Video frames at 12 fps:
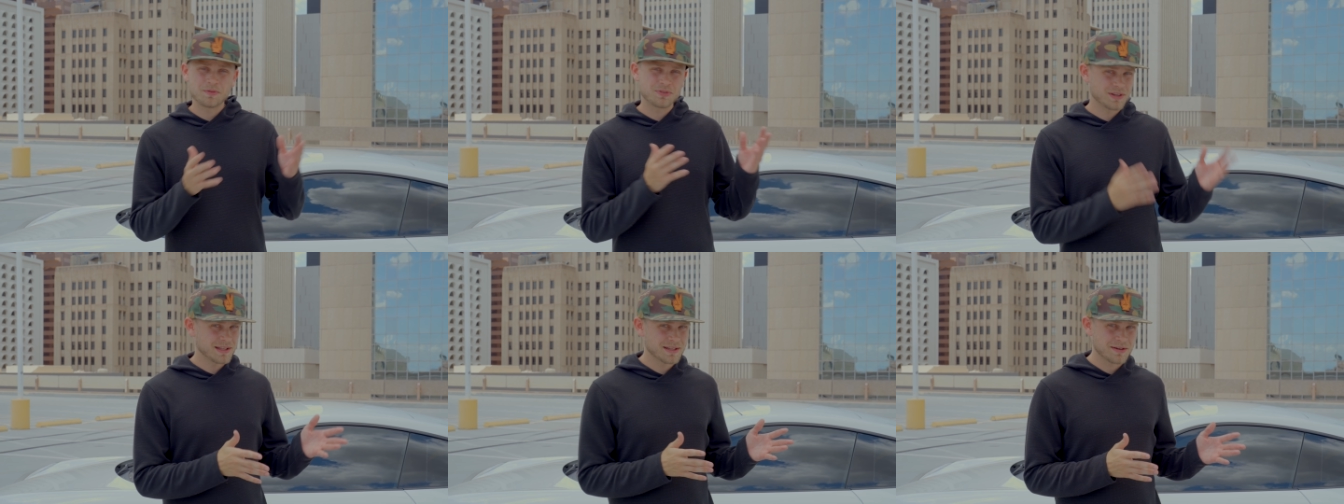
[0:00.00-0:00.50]
you've
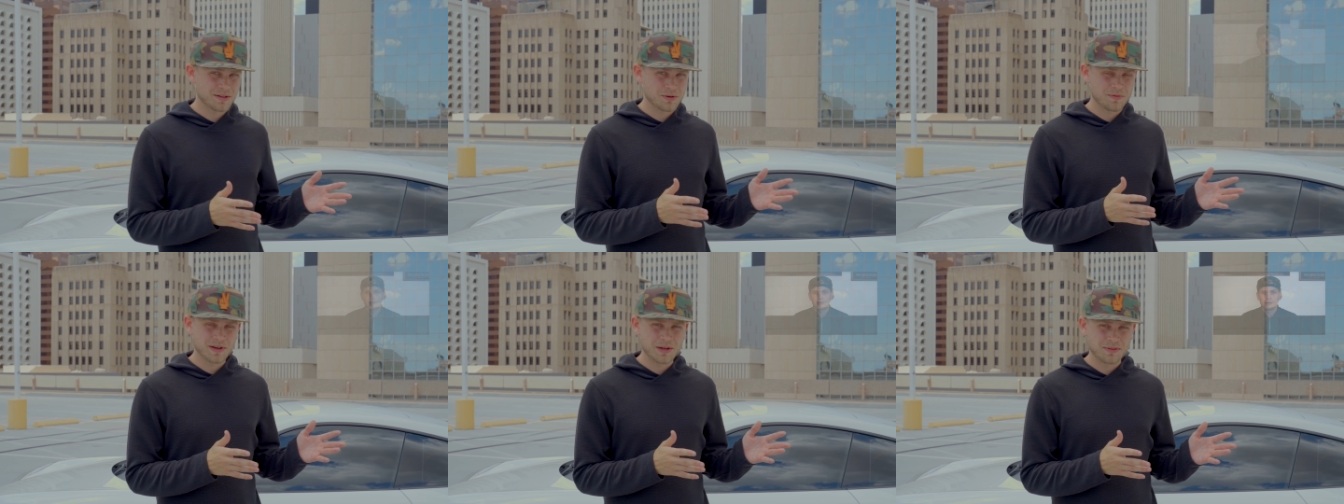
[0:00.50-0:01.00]
seen the
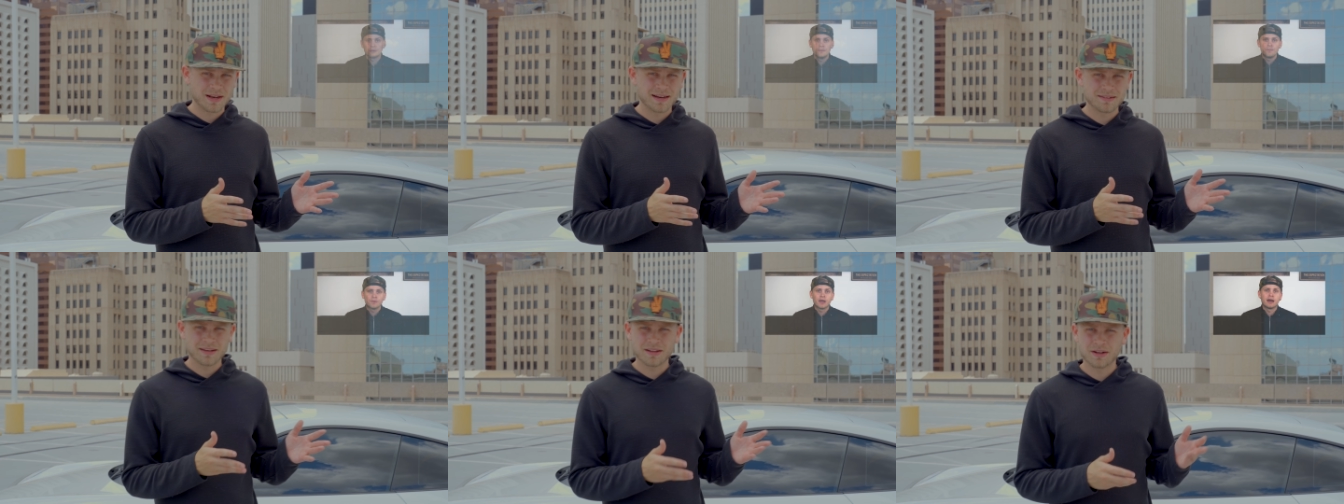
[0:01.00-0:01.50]
other video that I
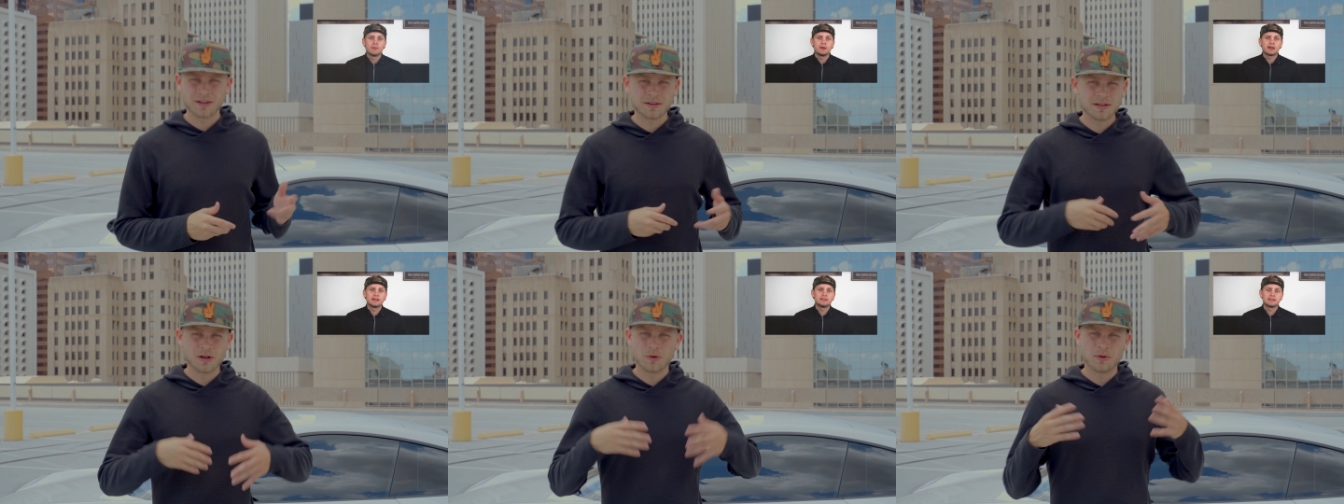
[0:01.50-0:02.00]
did on,
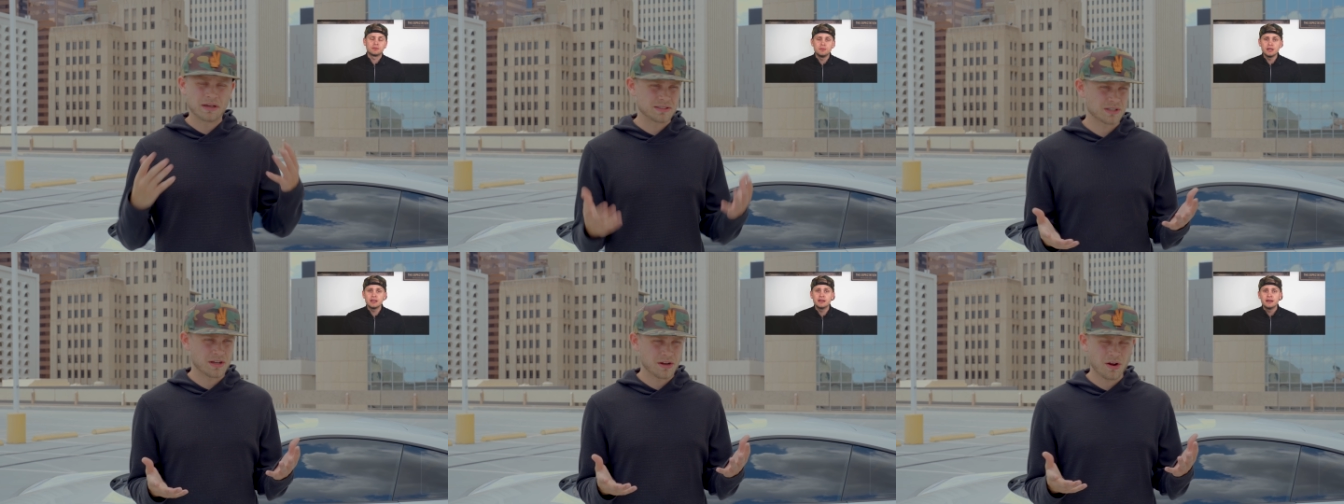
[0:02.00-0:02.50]
you know,
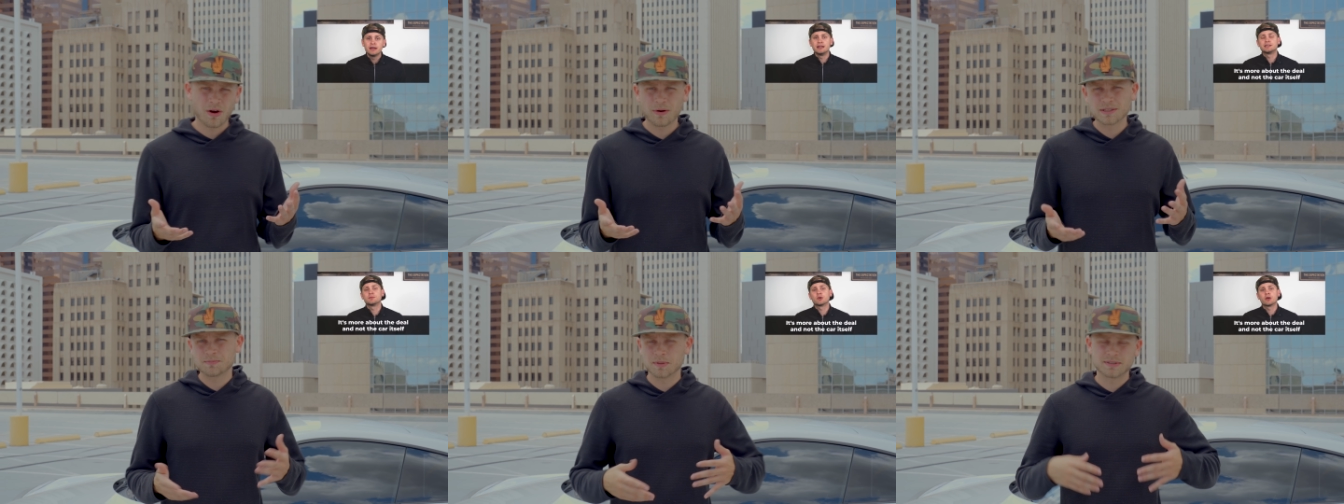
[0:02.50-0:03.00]
exotic
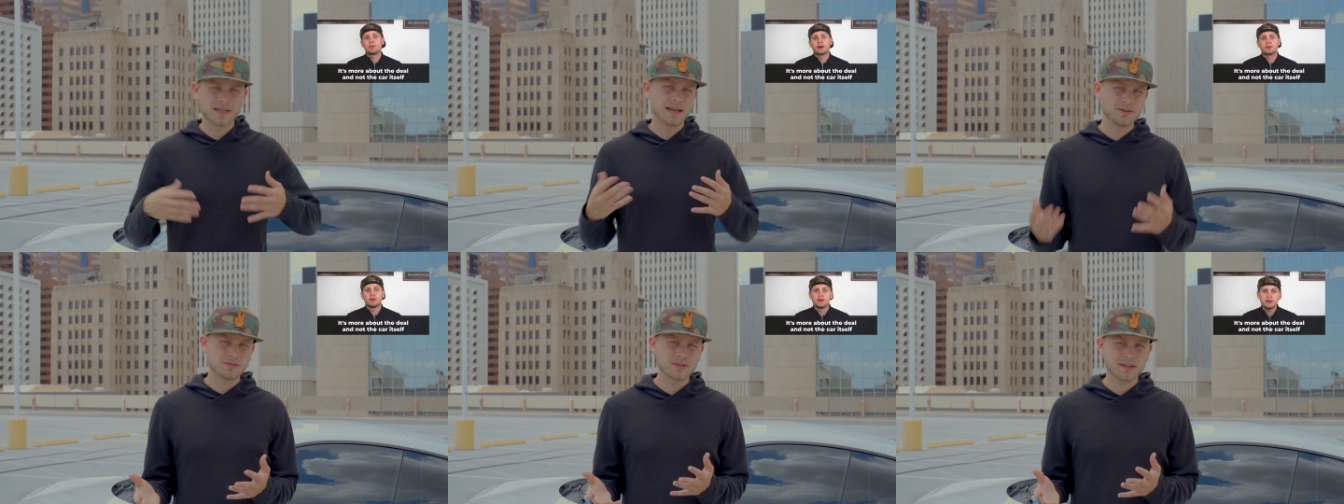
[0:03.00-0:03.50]
cars
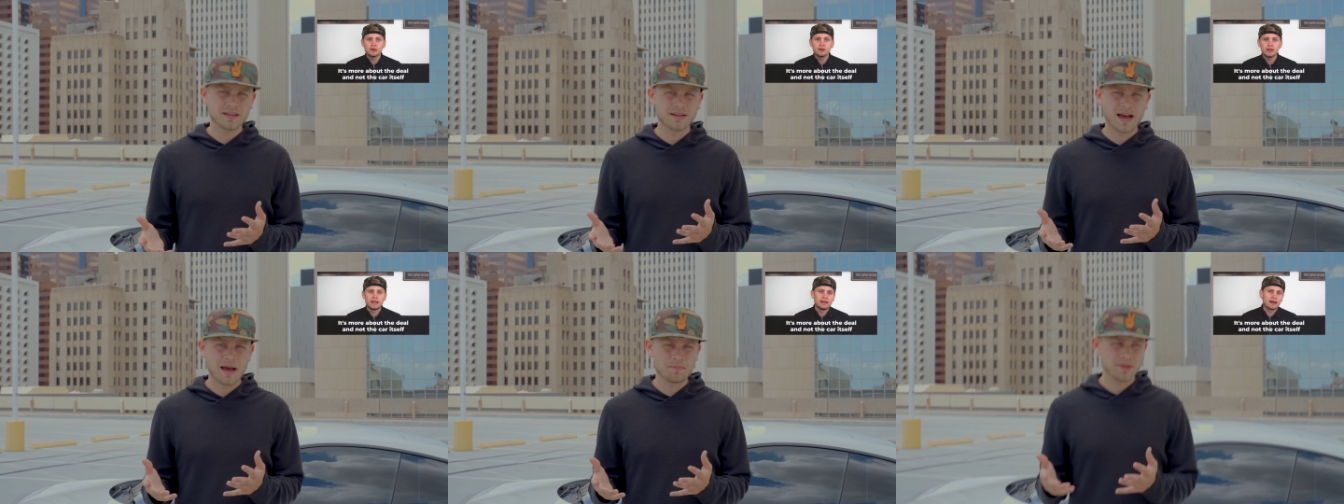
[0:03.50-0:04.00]
potentially
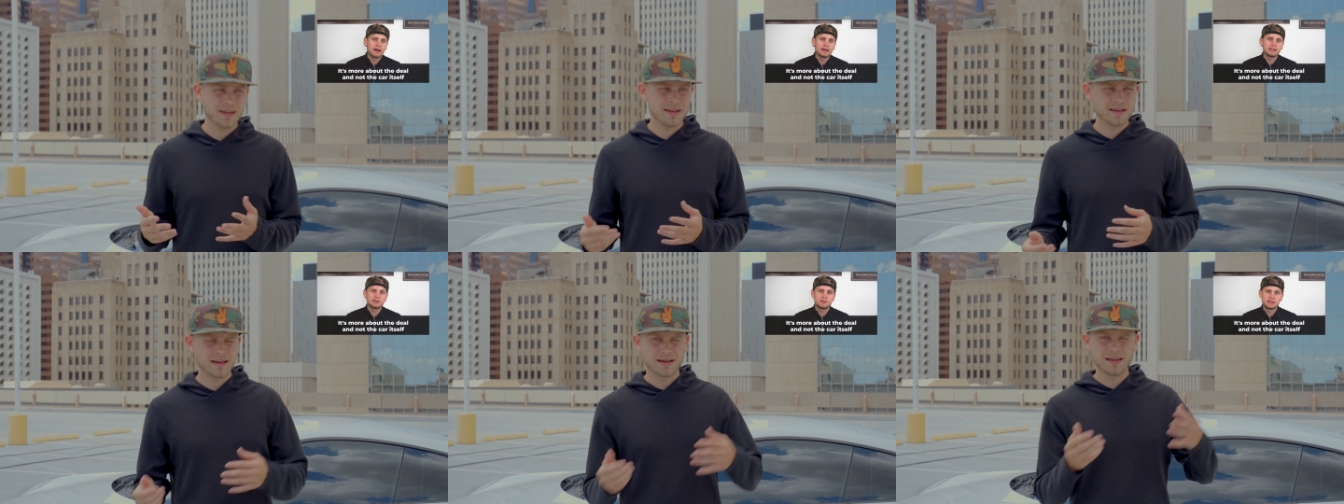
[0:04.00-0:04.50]
not
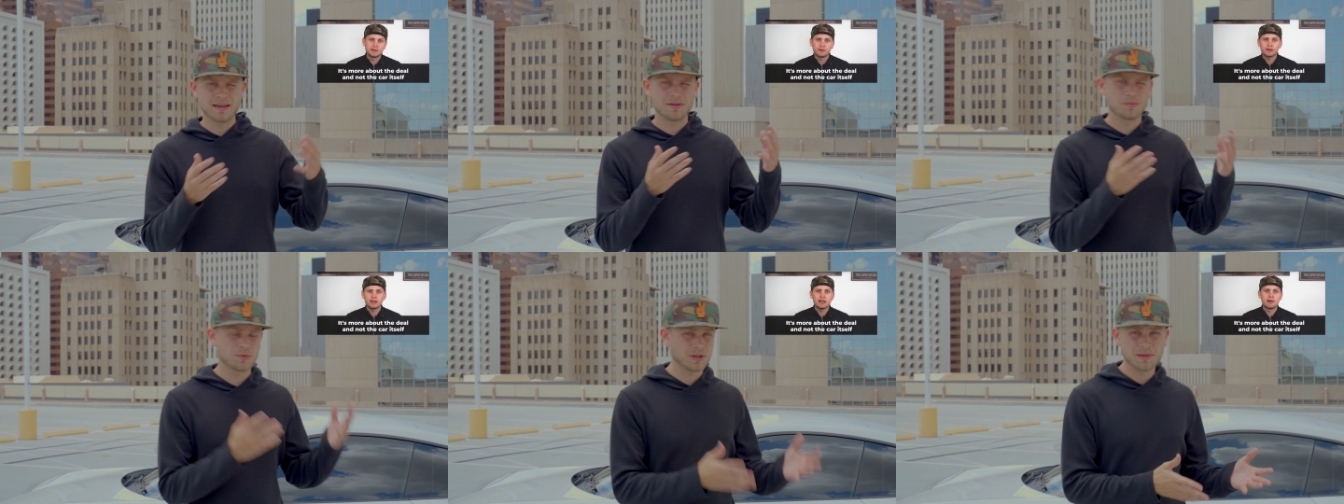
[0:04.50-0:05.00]
being a
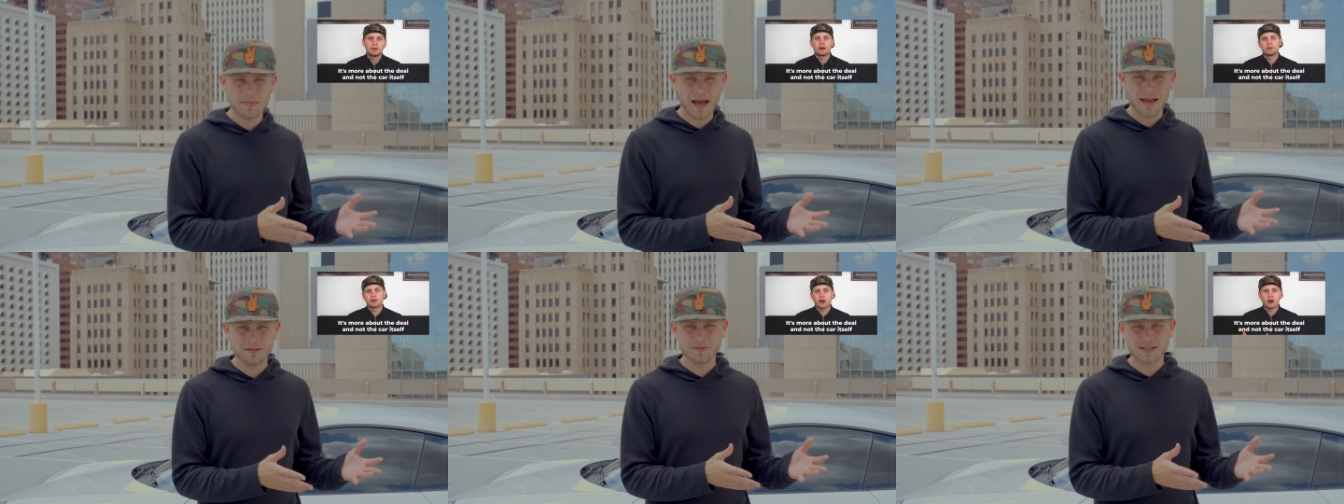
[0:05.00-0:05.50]
really
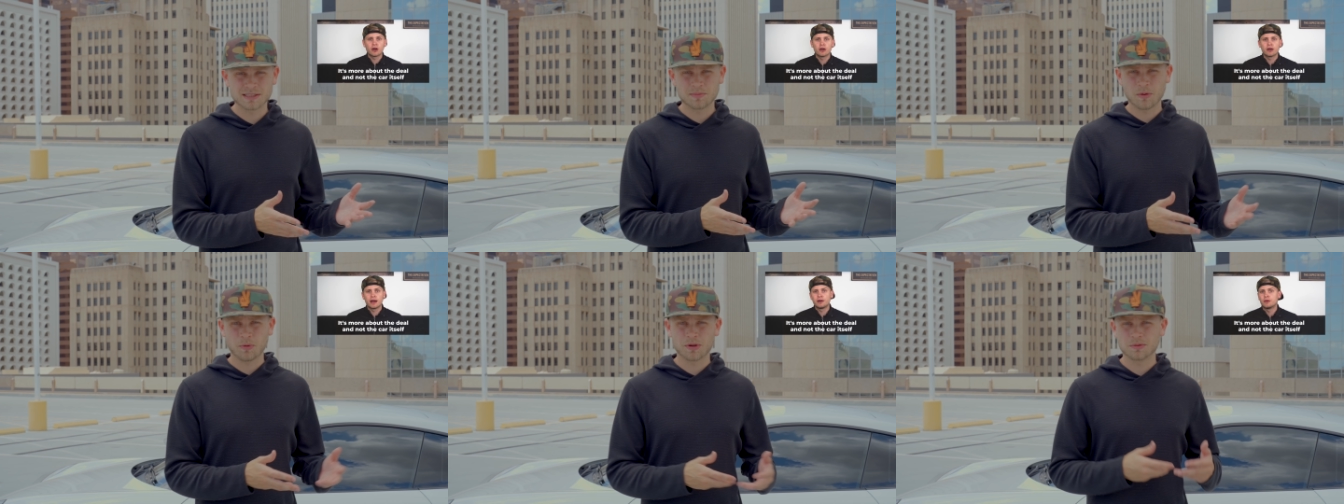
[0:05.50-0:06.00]
bad
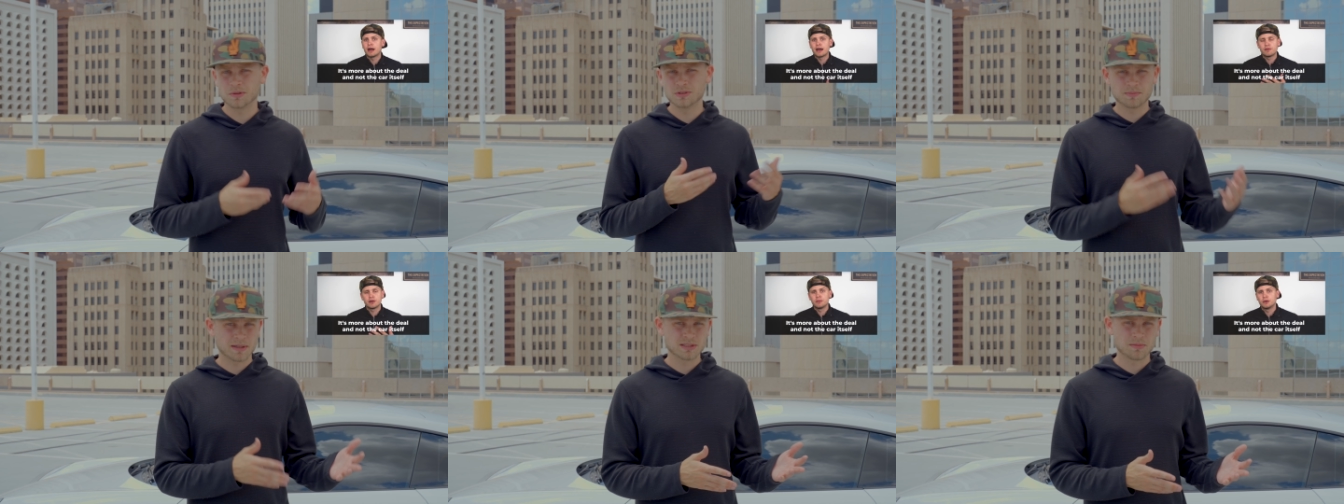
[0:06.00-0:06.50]
investment where you
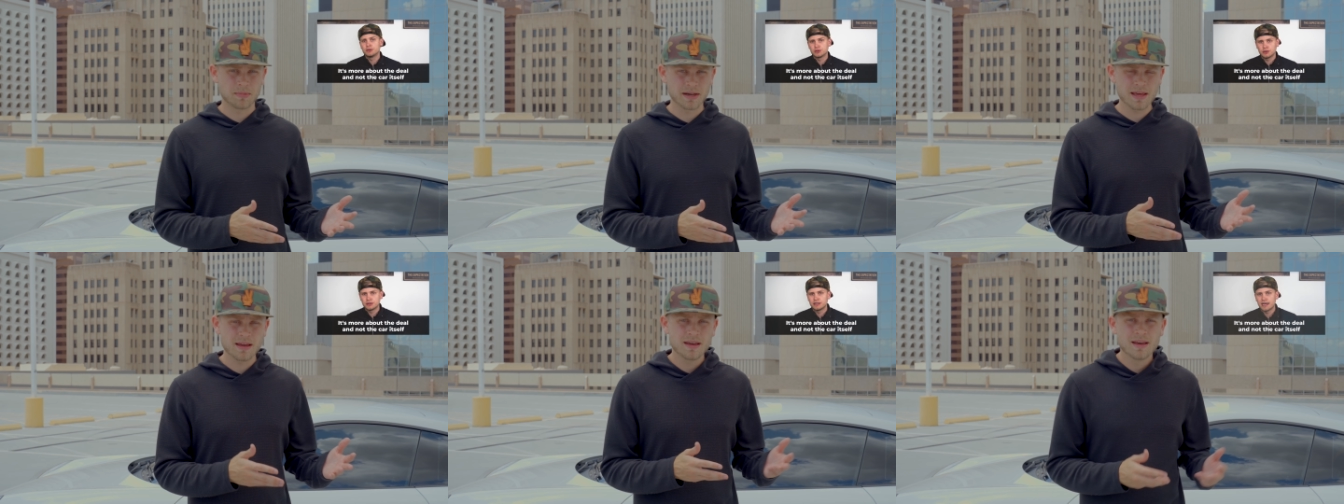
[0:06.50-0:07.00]
lose a bunch of
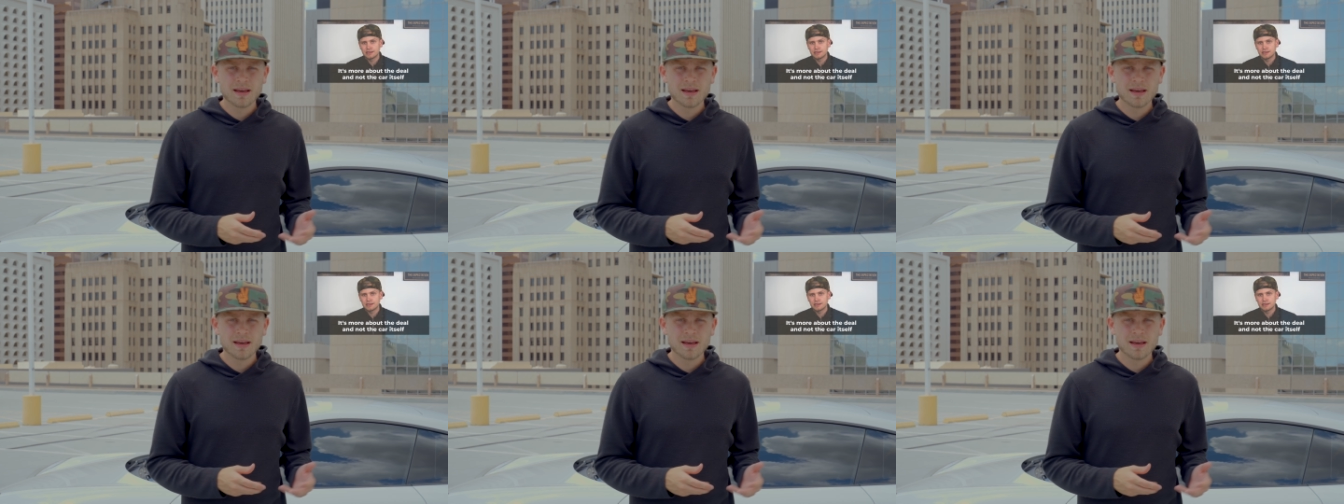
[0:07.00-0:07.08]
money,